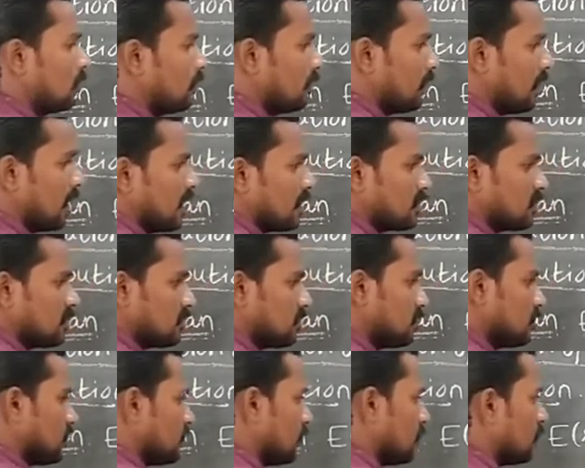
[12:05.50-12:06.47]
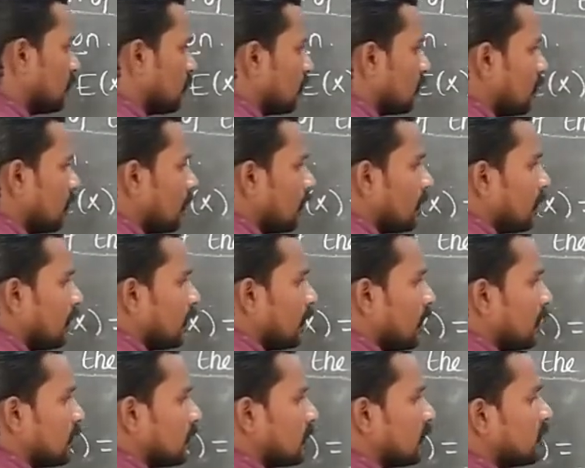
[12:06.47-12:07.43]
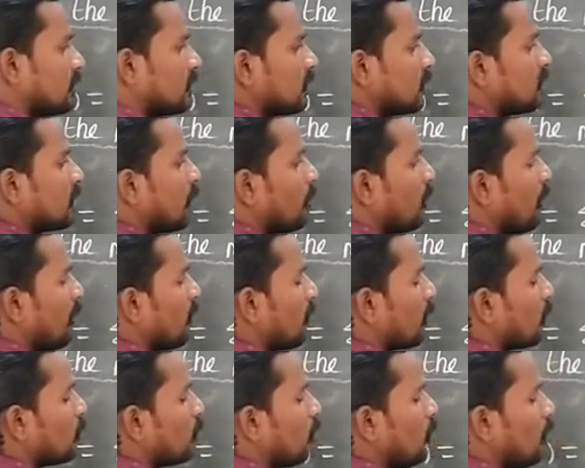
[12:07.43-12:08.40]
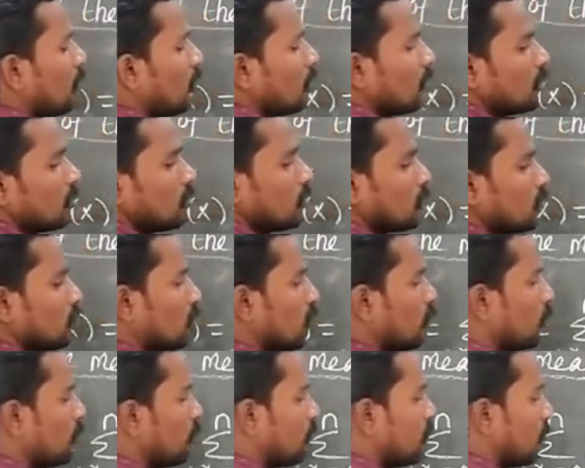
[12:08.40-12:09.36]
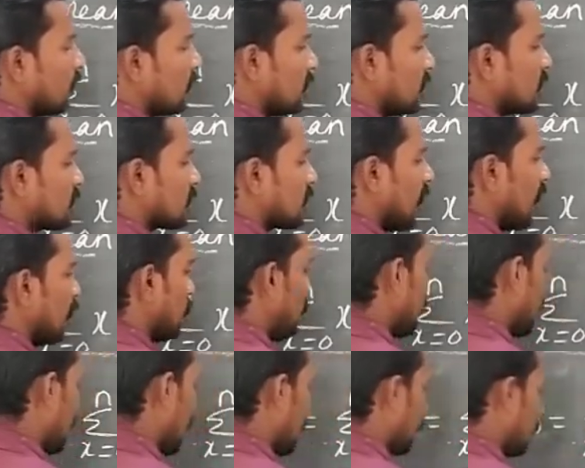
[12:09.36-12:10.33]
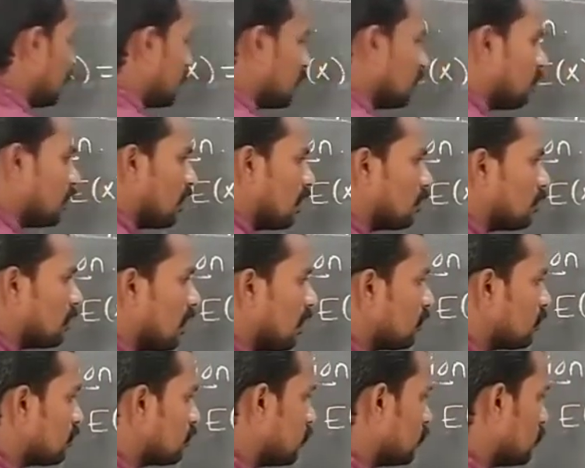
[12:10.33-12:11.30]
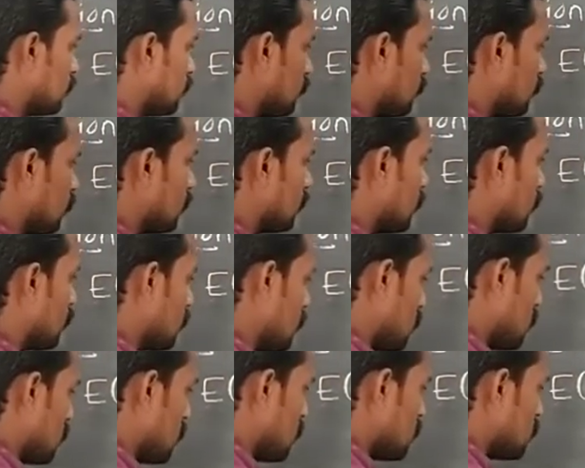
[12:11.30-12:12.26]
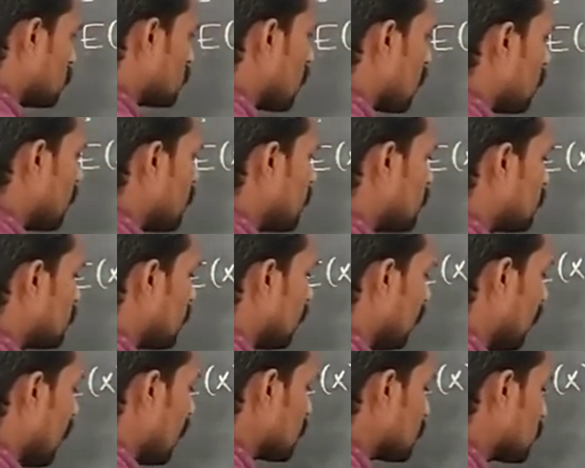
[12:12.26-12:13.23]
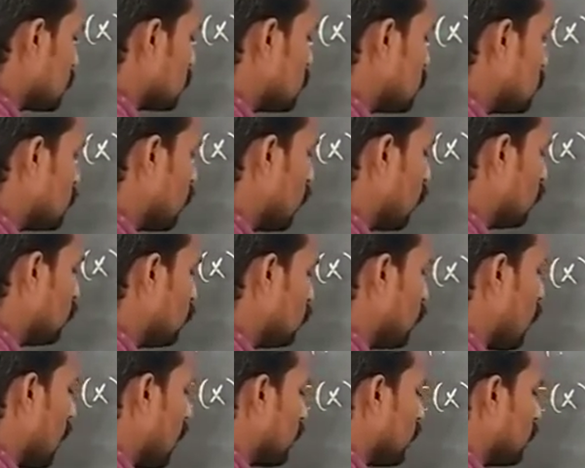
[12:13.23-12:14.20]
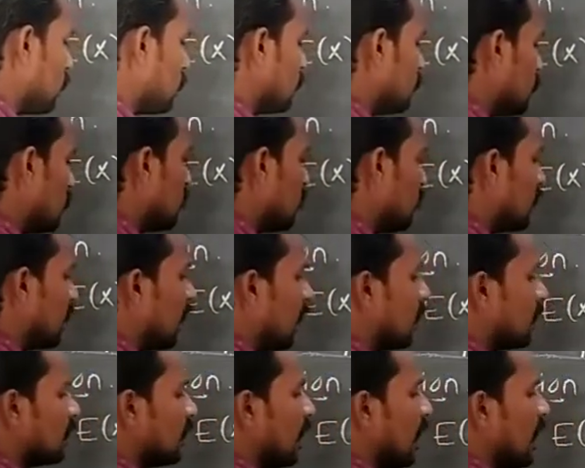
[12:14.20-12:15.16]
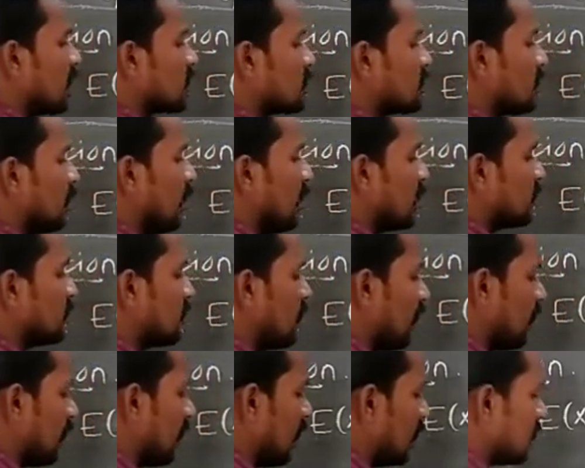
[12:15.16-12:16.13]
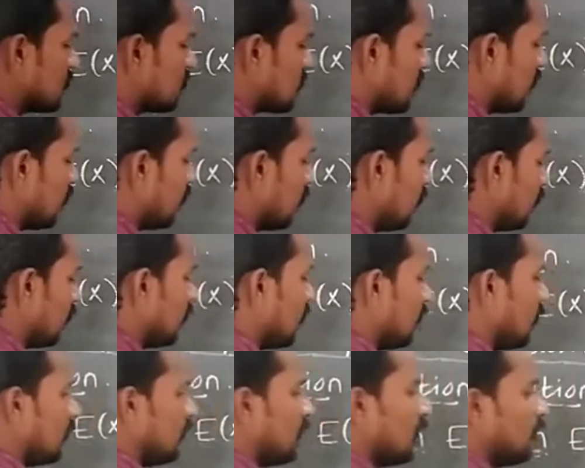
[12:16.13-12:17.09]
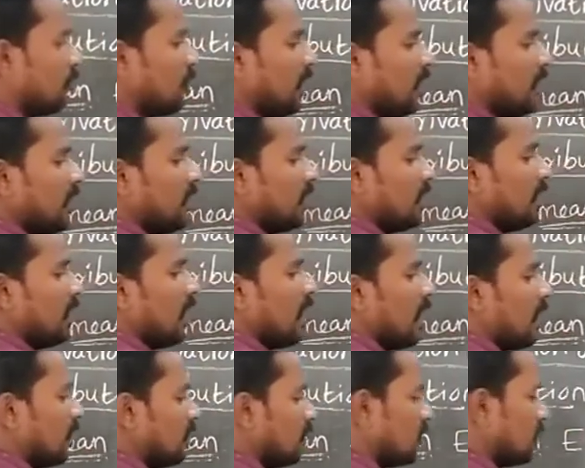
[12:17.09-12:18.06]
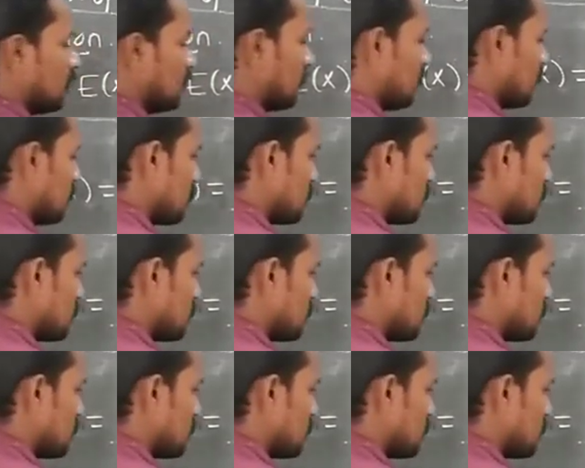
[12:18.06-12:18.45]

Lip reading: Next. This is the power rule. So this can be write in the form of summation x is equal to 1 power n. X are cancelled. Remaining n.